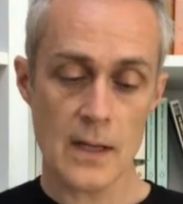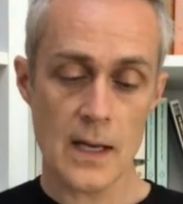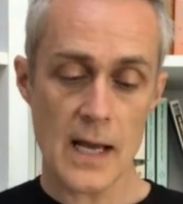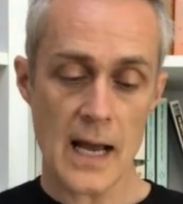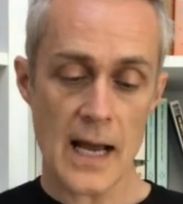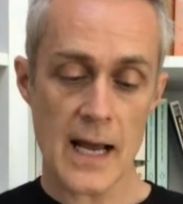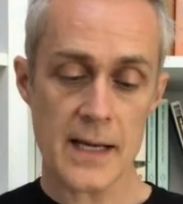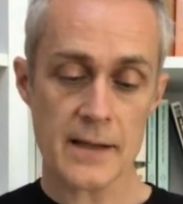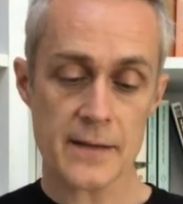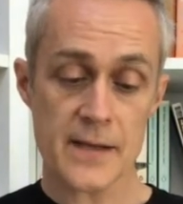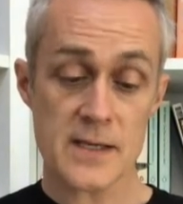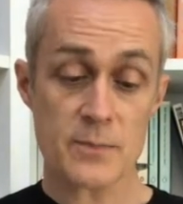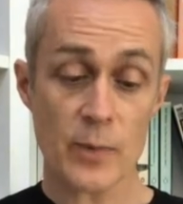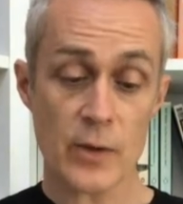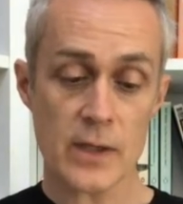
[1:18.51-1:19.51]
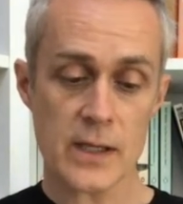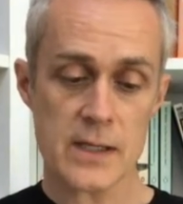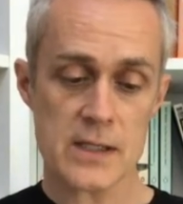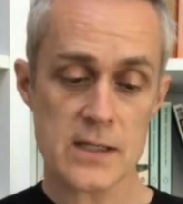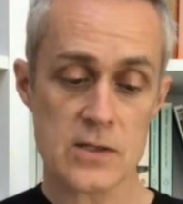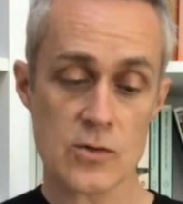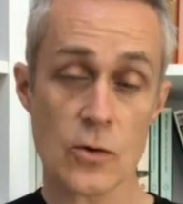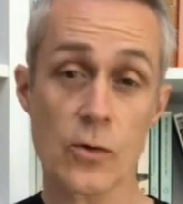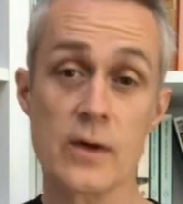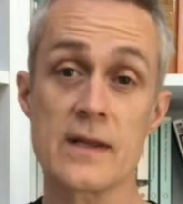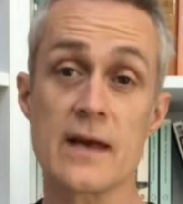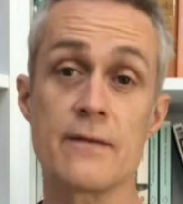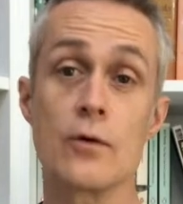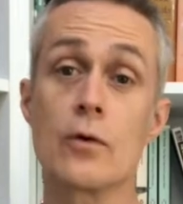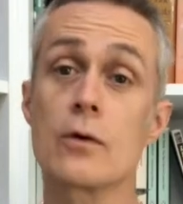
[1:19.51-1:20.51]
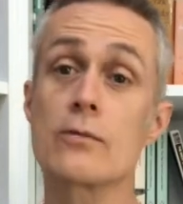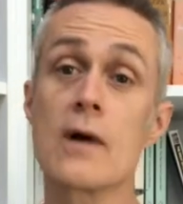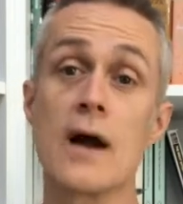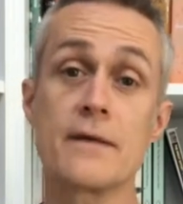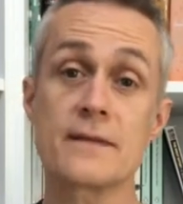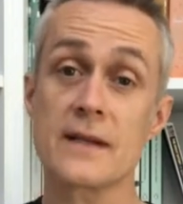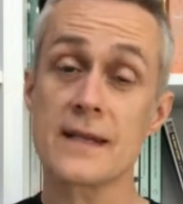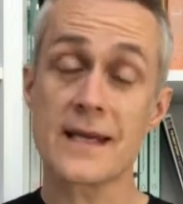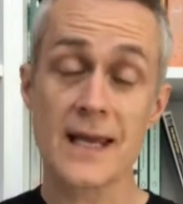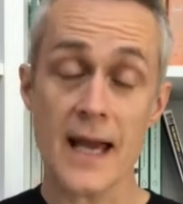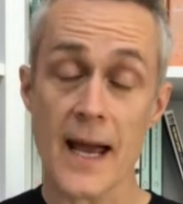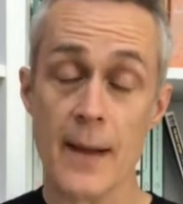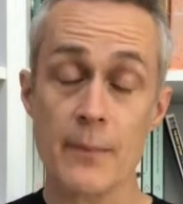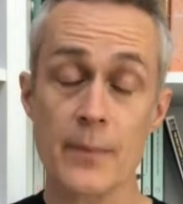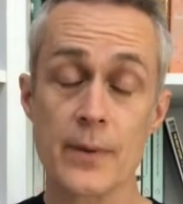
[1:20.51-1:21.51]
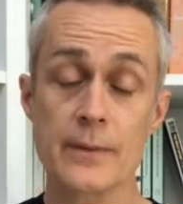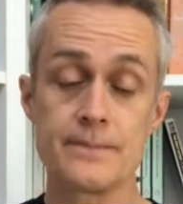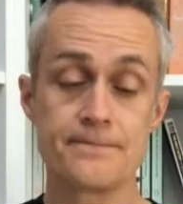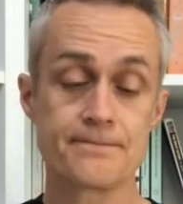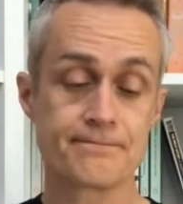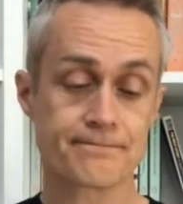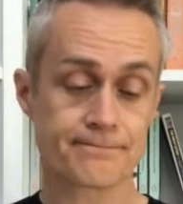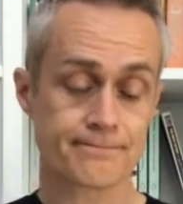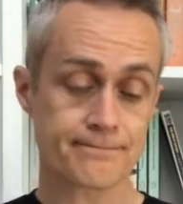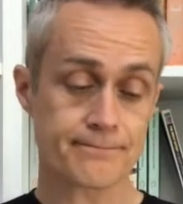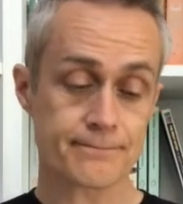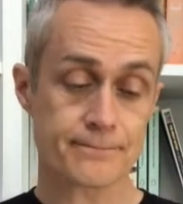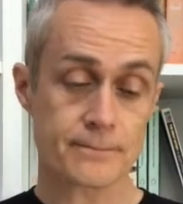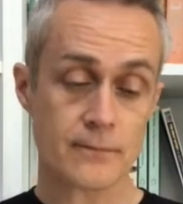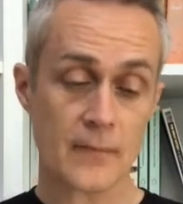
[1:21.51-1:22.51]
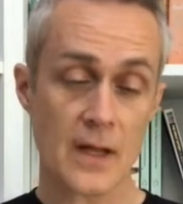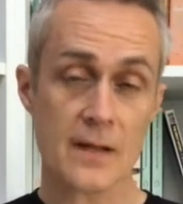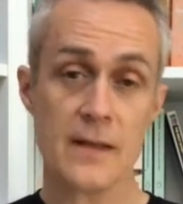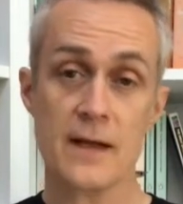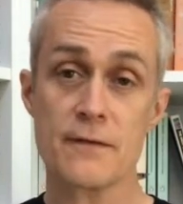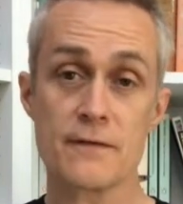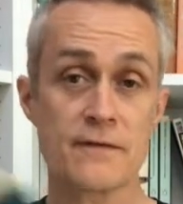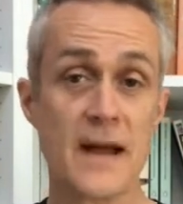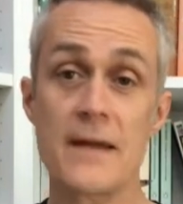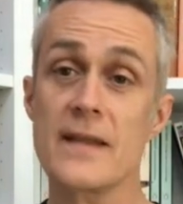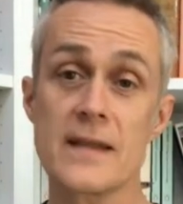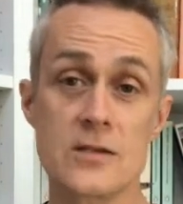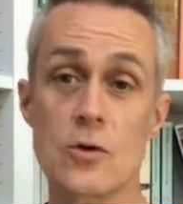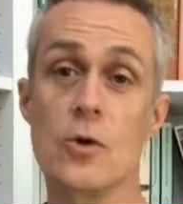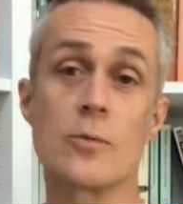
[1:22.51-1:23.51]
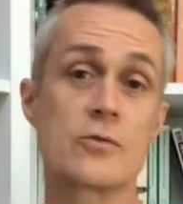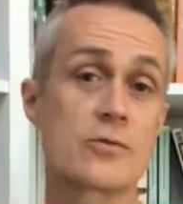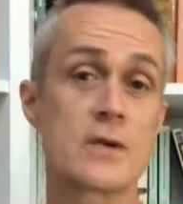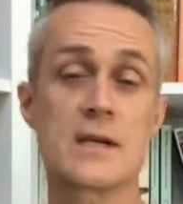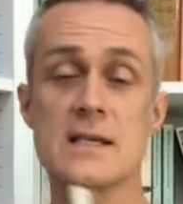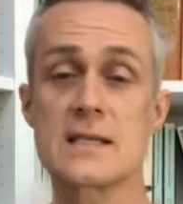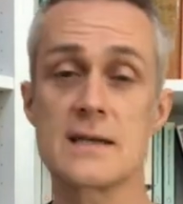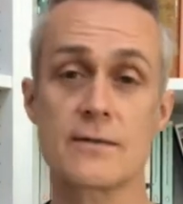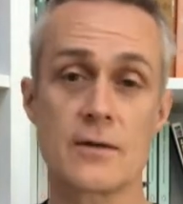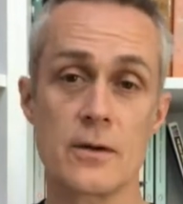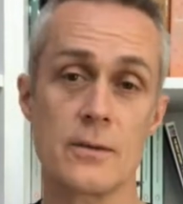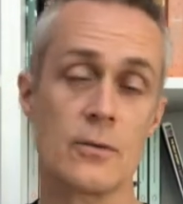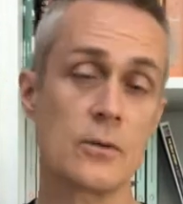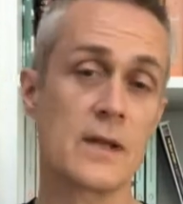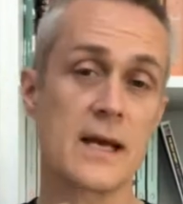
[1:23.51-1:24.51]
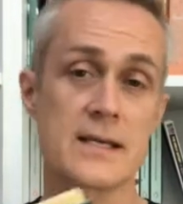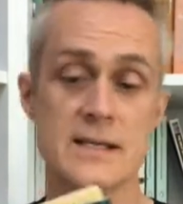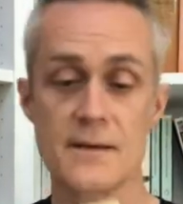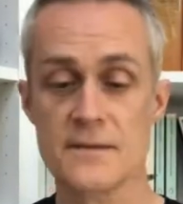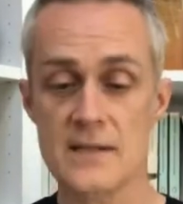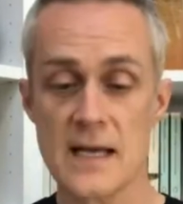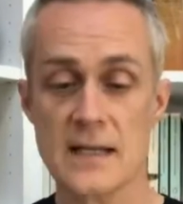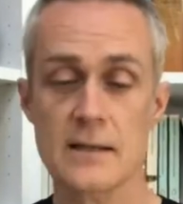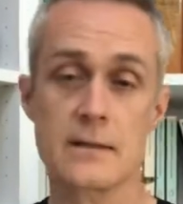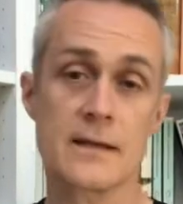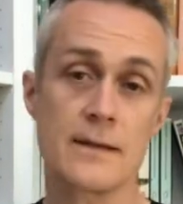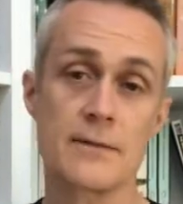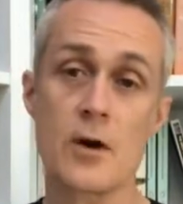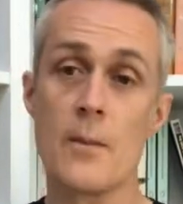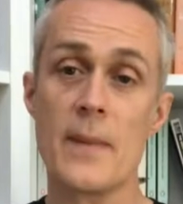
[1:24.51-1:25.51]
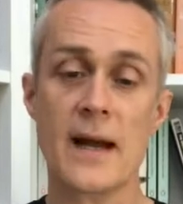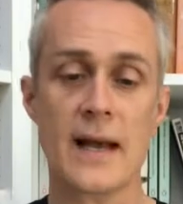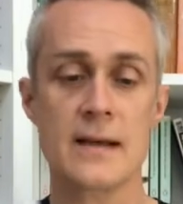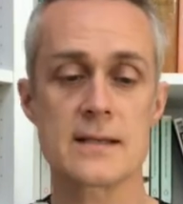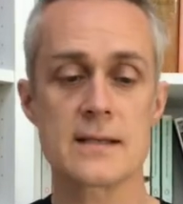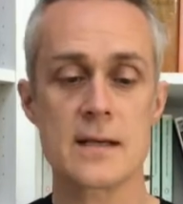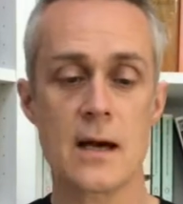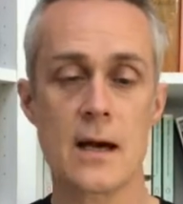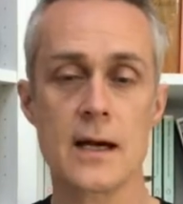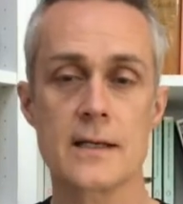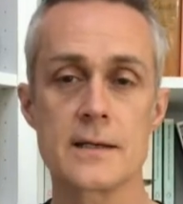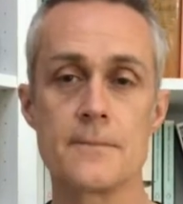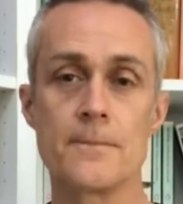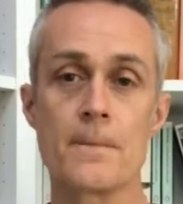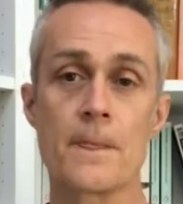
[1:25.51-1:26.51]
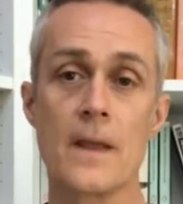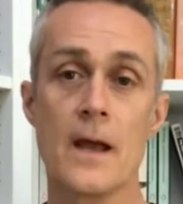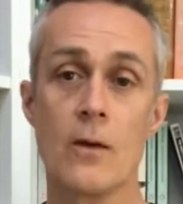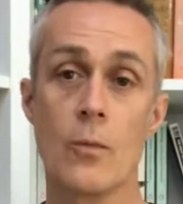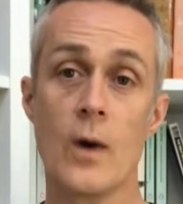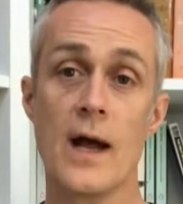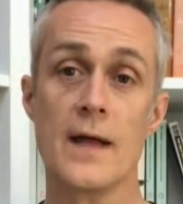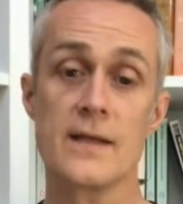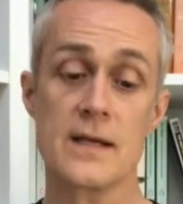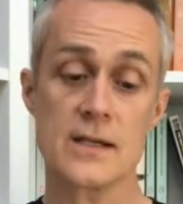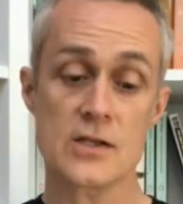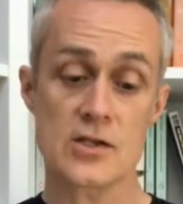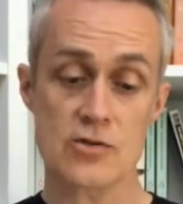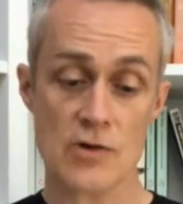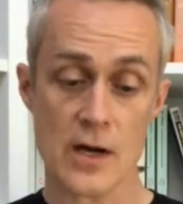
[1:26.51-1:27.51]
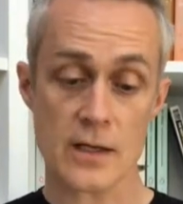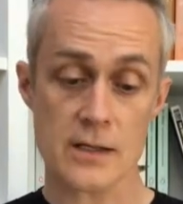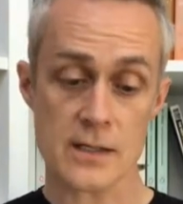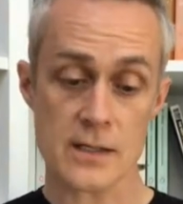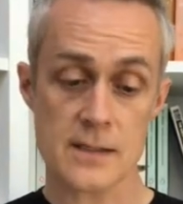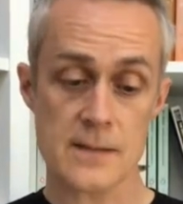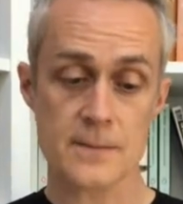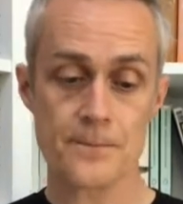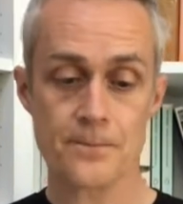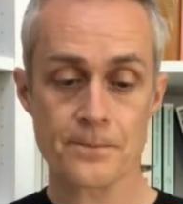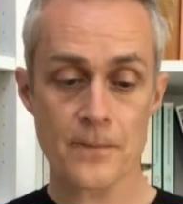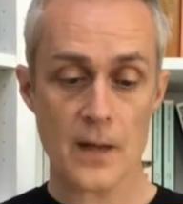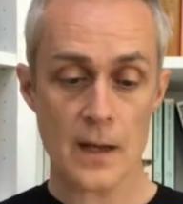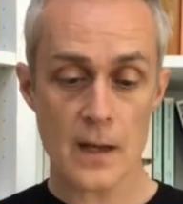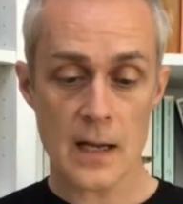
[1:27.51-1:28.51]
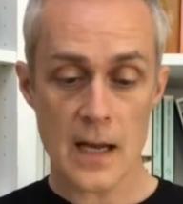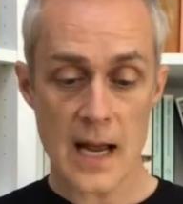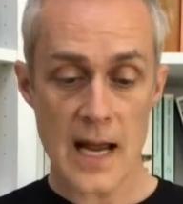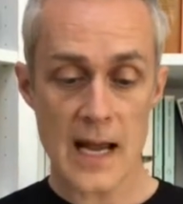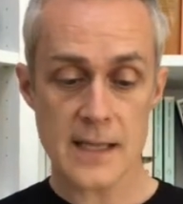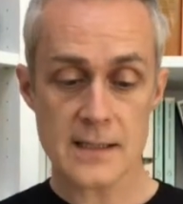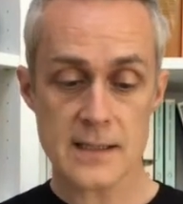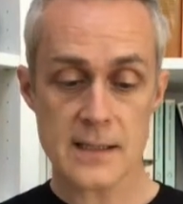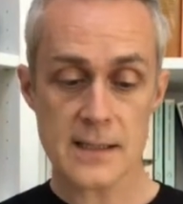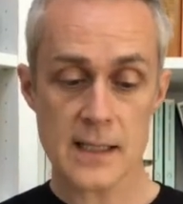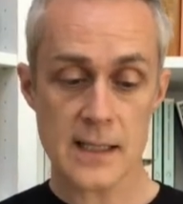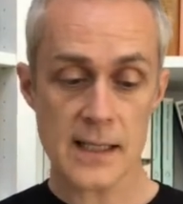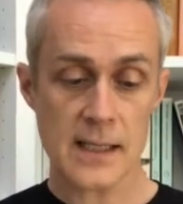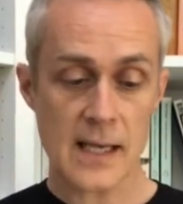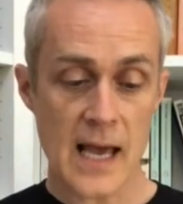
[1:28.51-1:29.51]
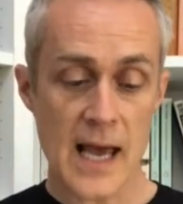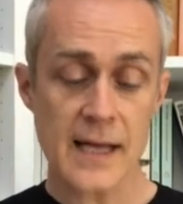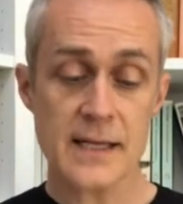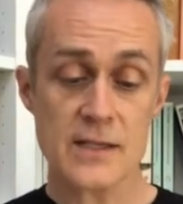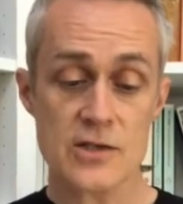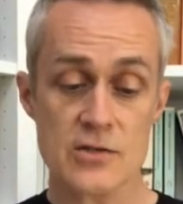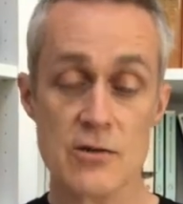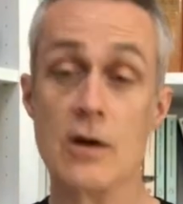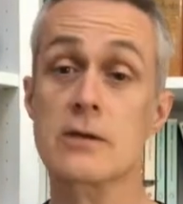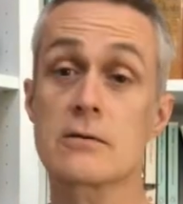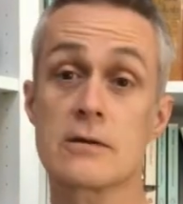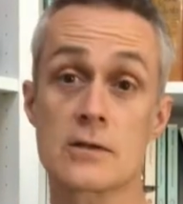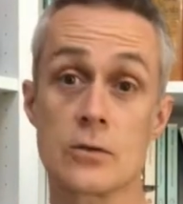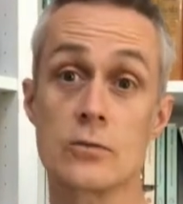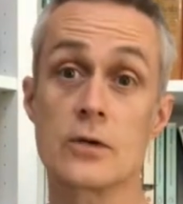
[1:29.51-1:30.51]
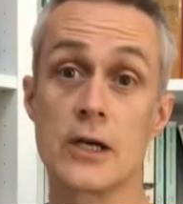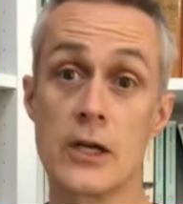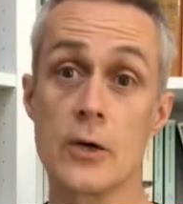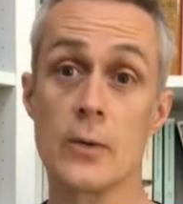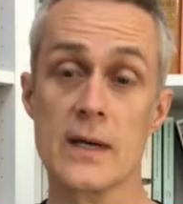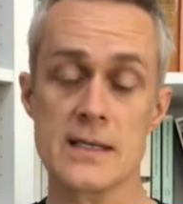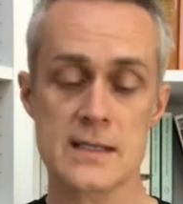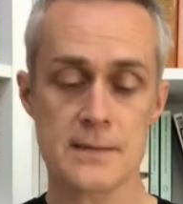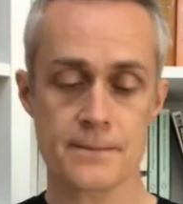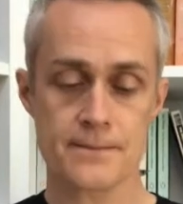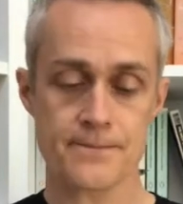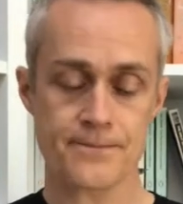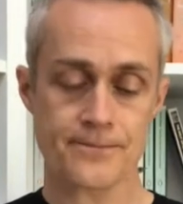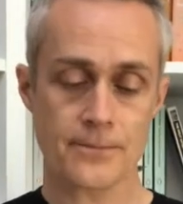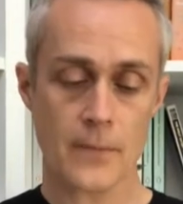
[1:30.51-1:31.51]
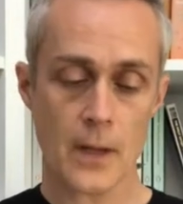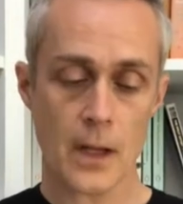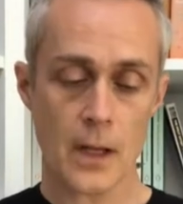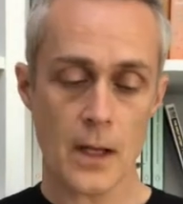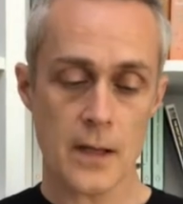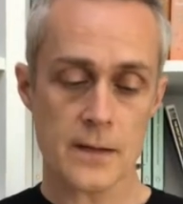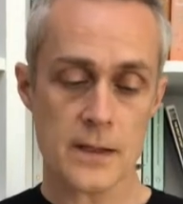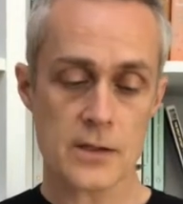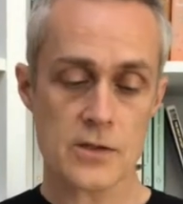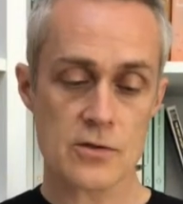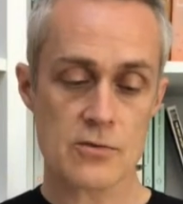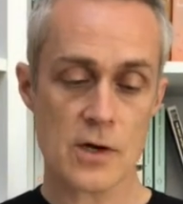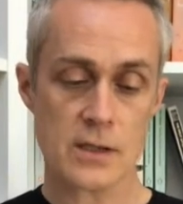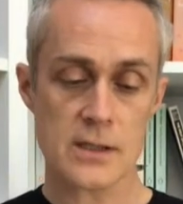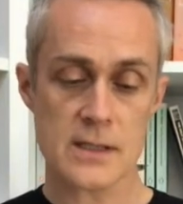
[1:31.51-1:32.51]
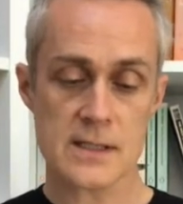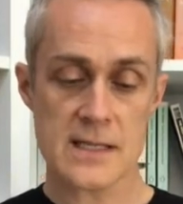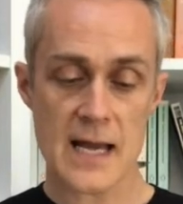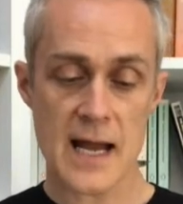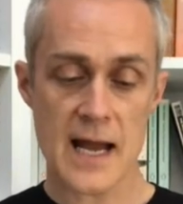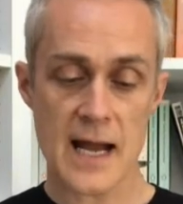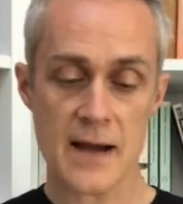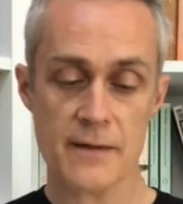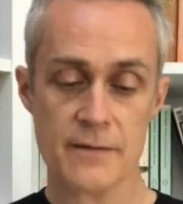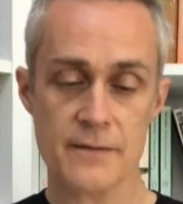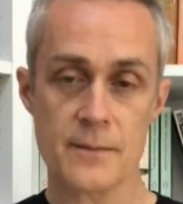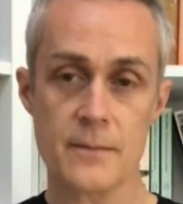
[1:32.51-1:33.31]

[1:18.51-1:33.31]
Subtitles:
And at this point in the story, they've all arrived at the camp. They've found their dormitories, they've got all their stuff settled, they've gone back outside where the instructors, and the head instructor is called Lewis. The instructors have